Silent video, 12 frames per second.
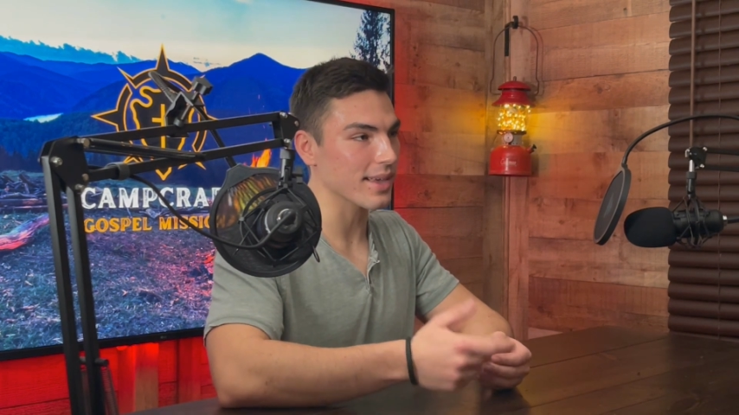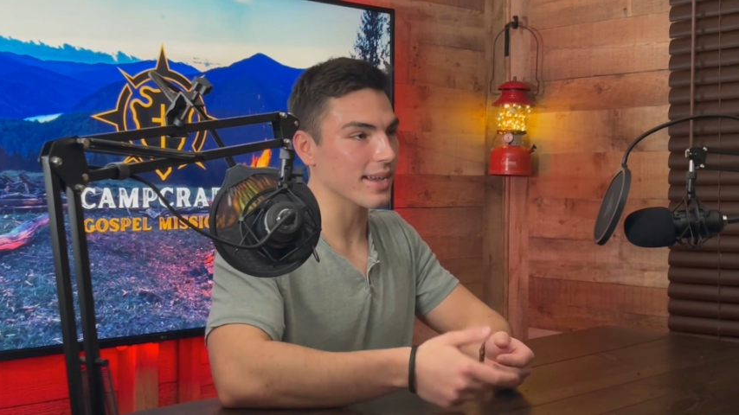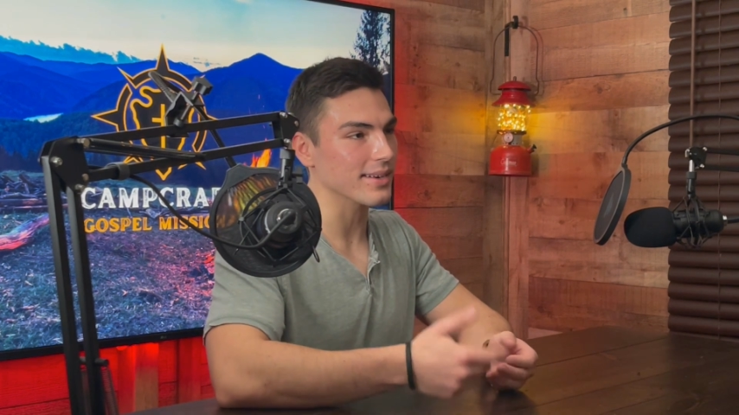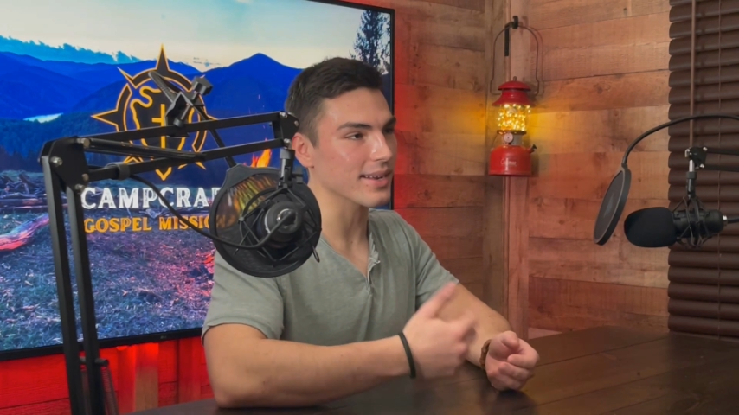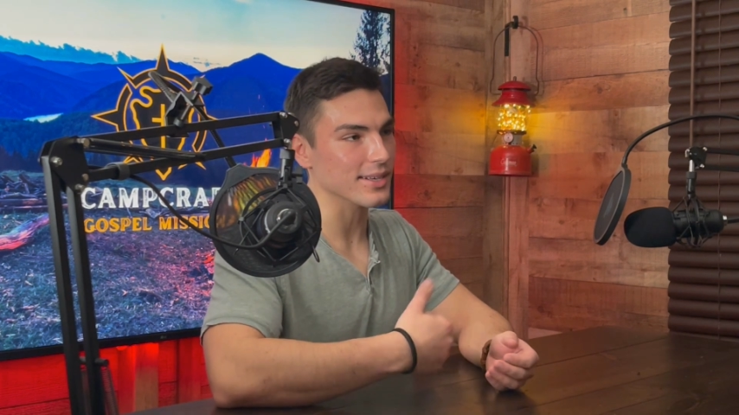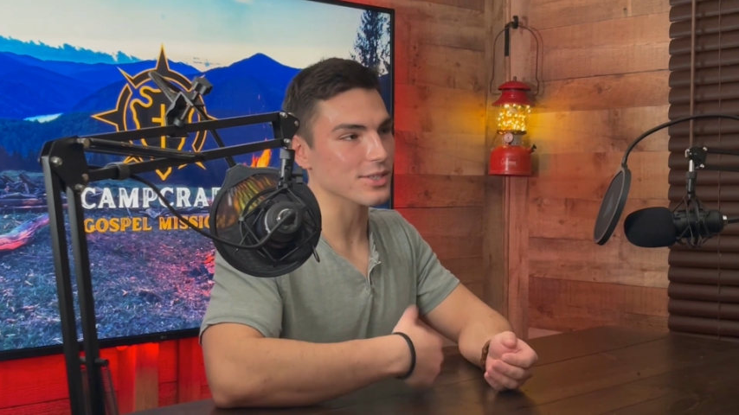
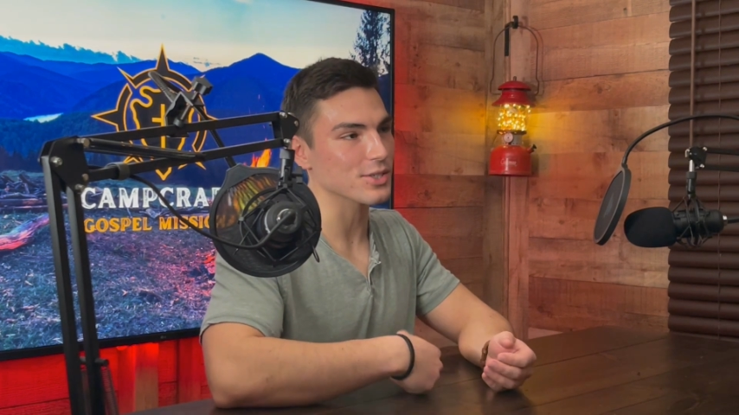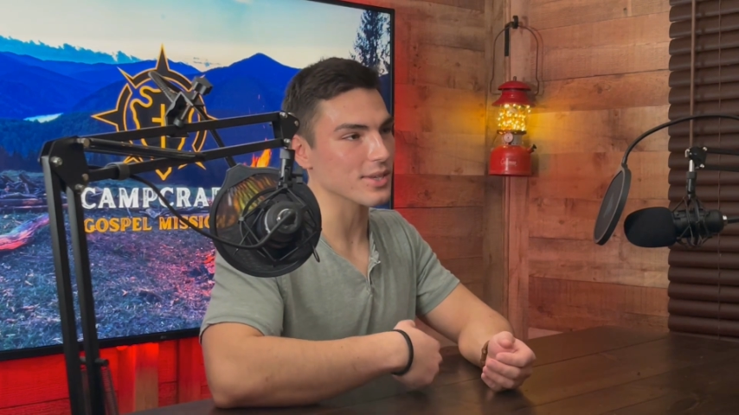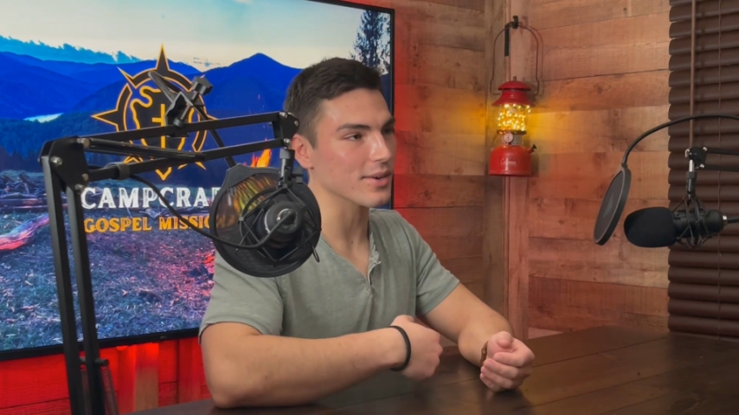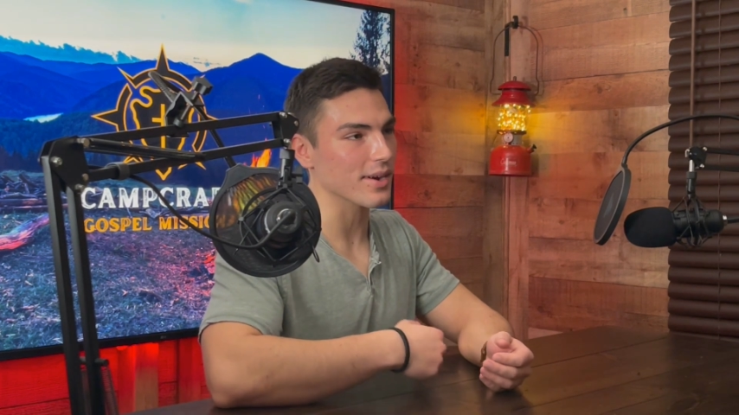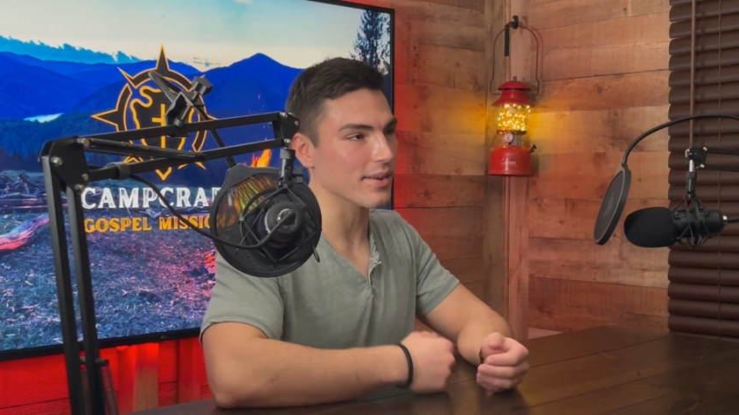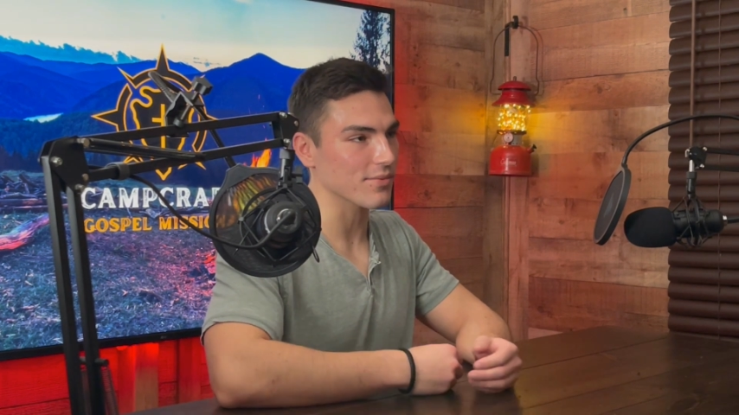next
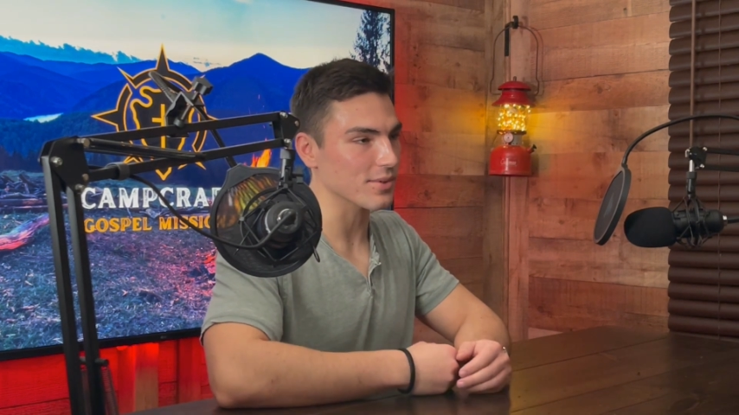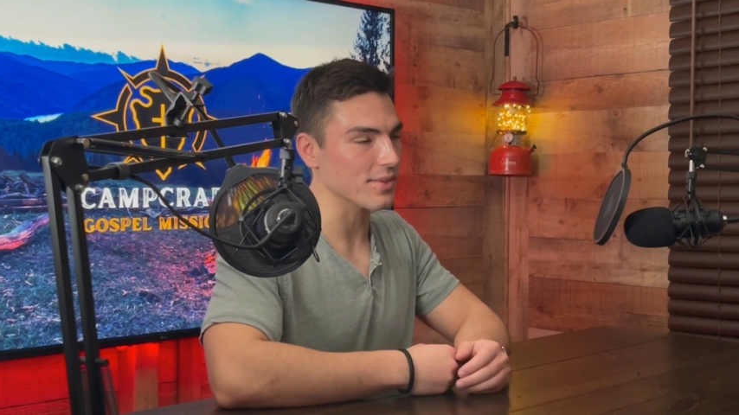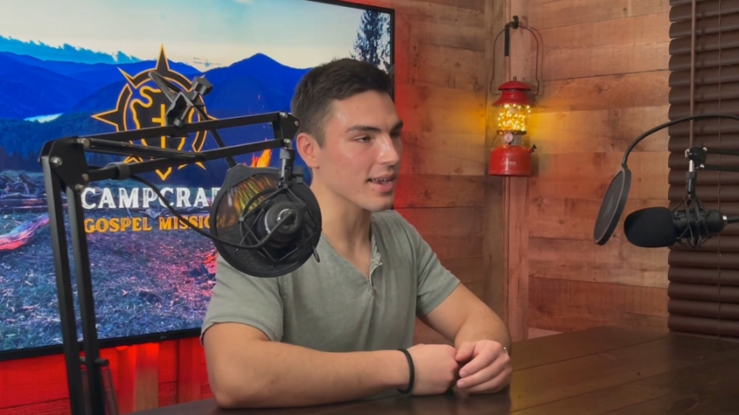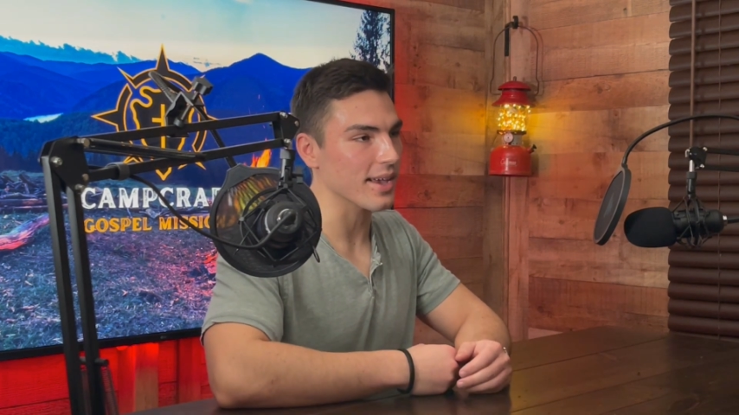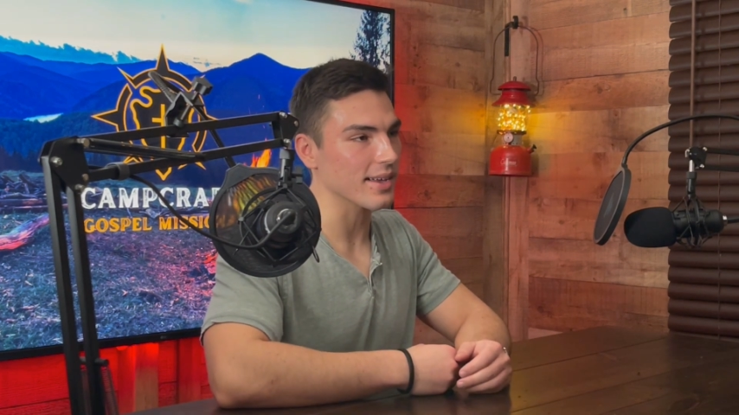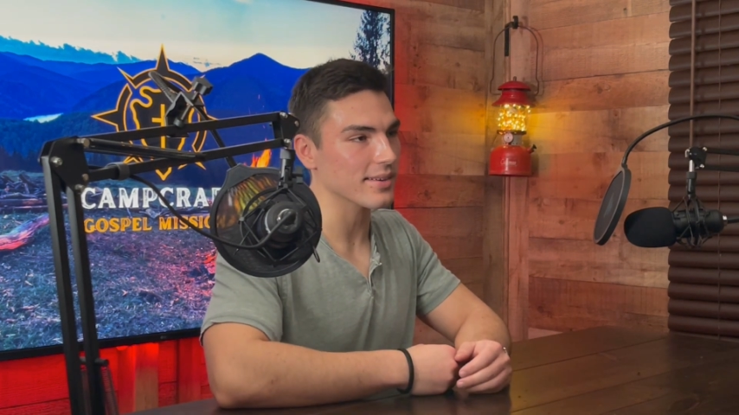year after
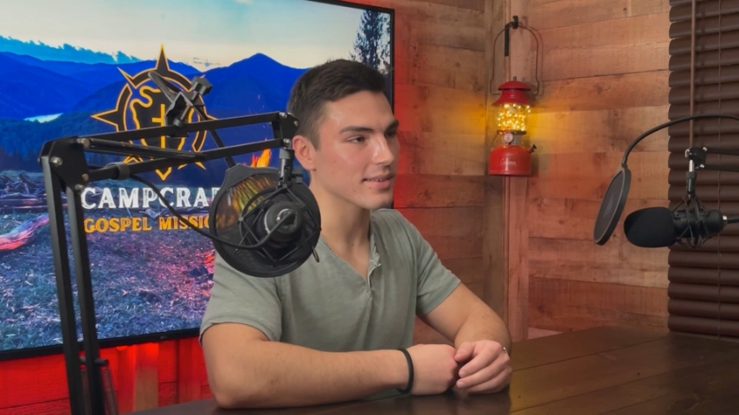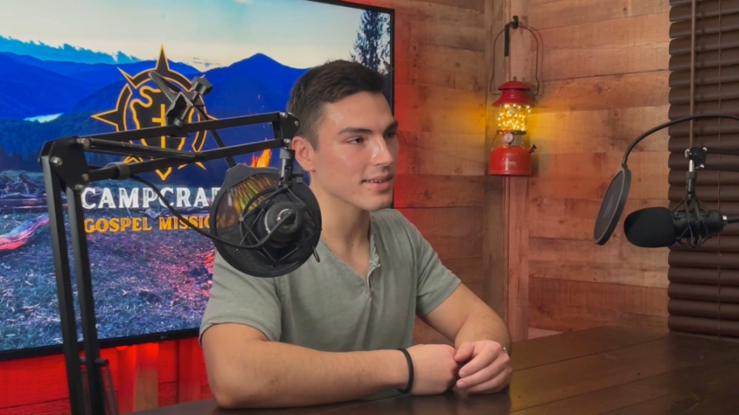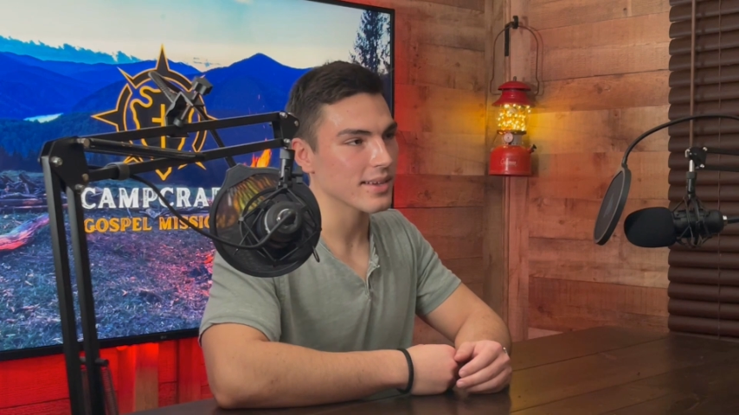that.